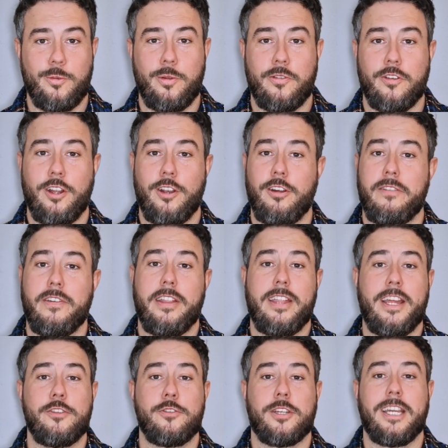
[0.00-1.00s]
We've got a lot of other
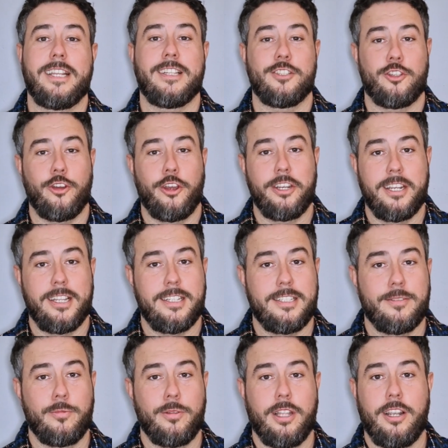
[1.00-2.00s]
educators joining
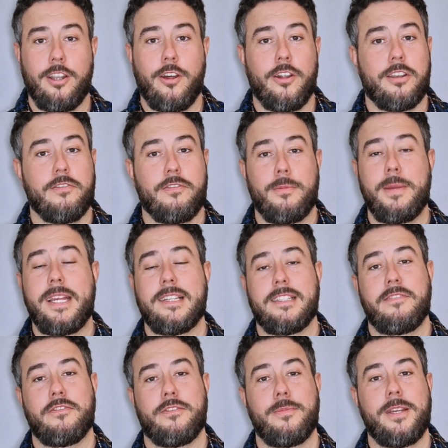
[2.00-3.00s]
us with a lot of amazing
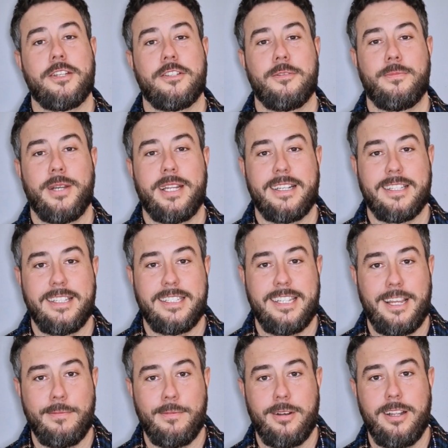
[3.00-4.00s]
information to bring to the
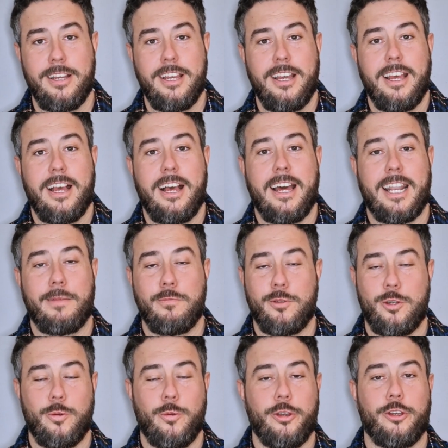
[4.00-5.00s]
table, and I'm
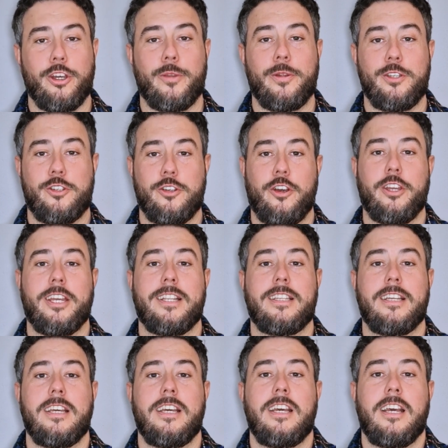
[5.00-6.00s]
sure you're going to enjoy it.
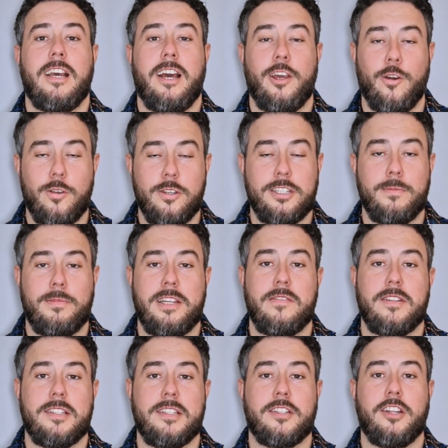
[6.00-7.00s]
I honestly believe
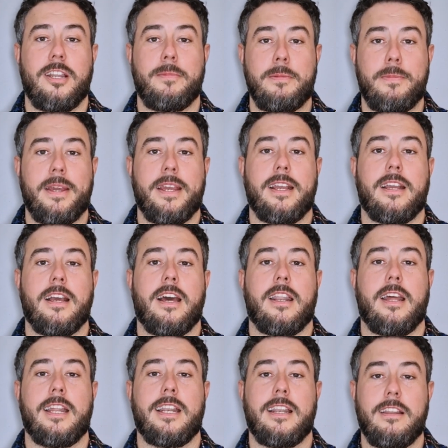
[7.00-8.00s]
this is going to be big, and
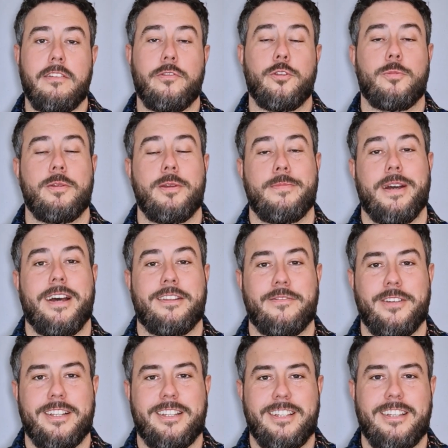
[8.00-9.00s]
I'd love you to be a part of
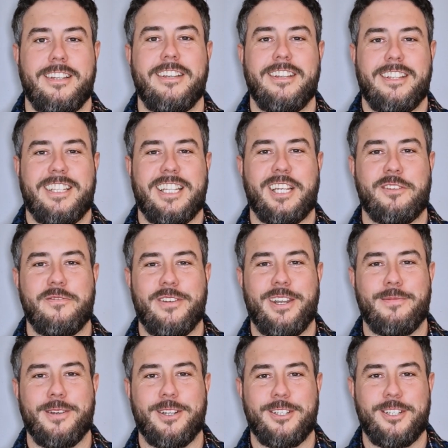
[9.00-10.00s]
it. Thank you
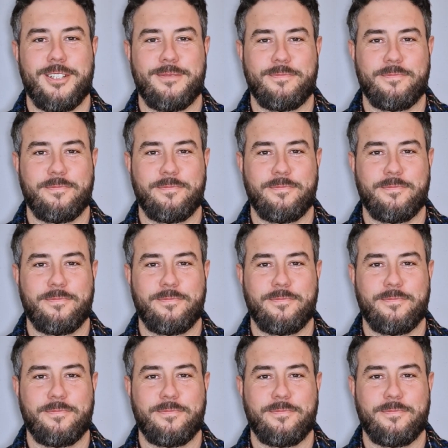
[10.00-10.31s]
very much.